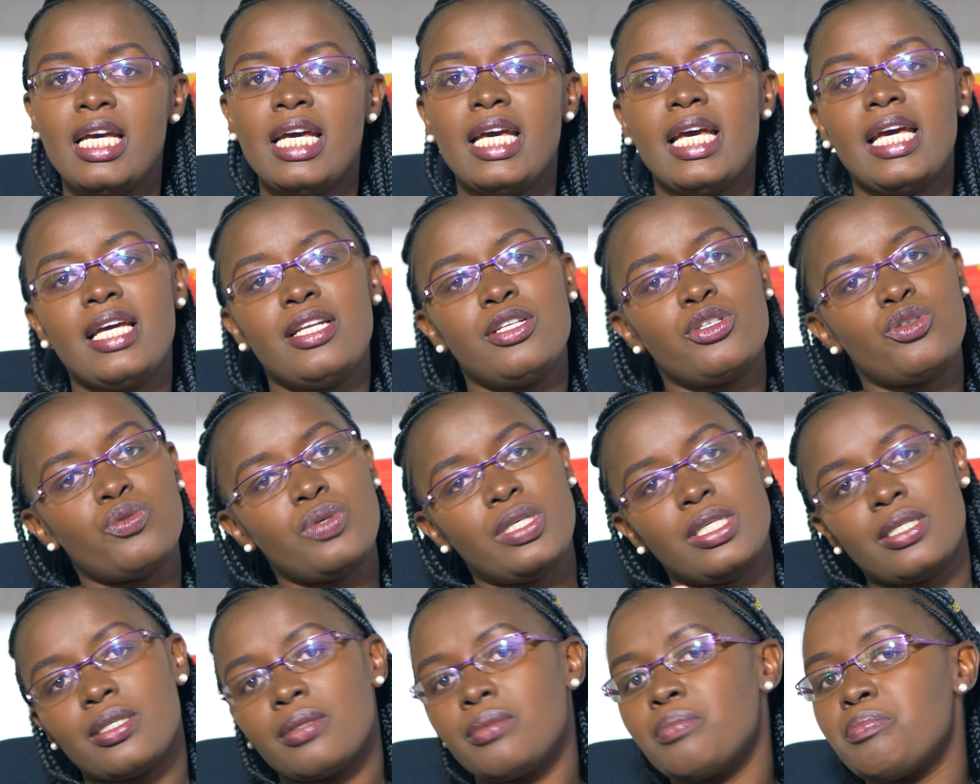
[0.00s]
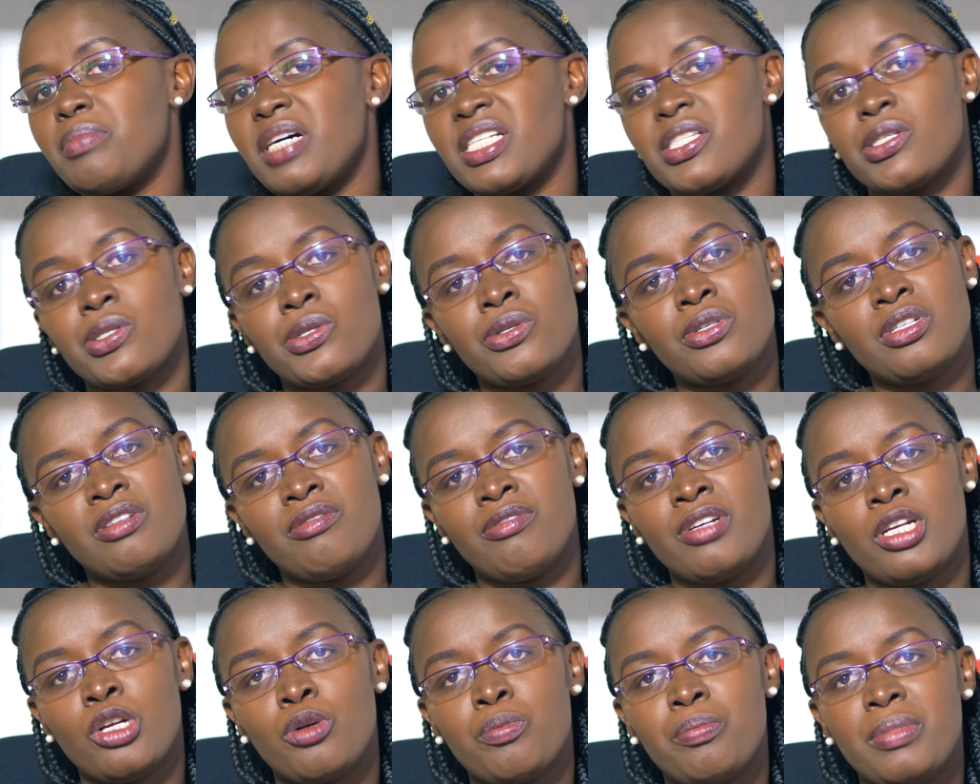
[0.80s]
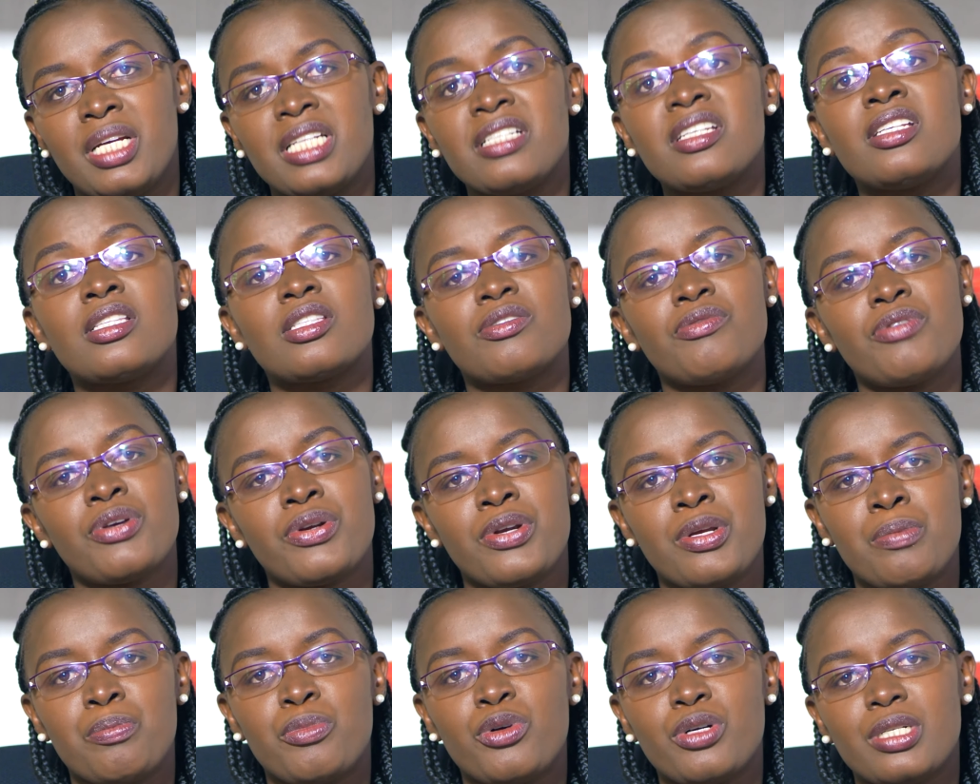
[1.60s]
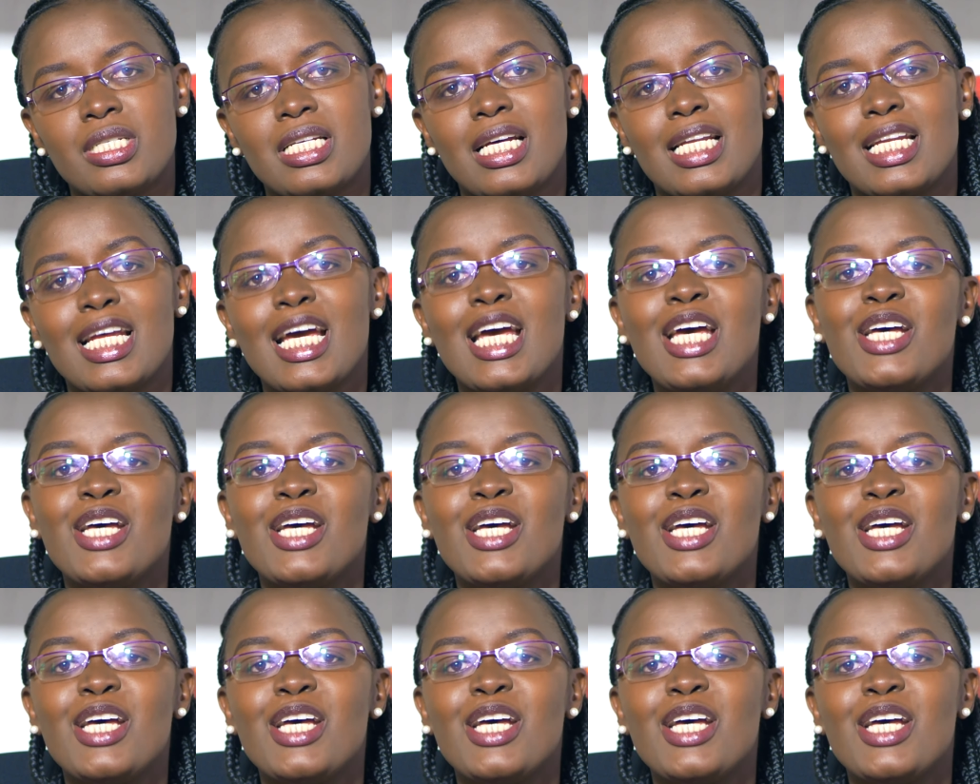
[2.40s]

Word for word: and doing personal development. It's very important.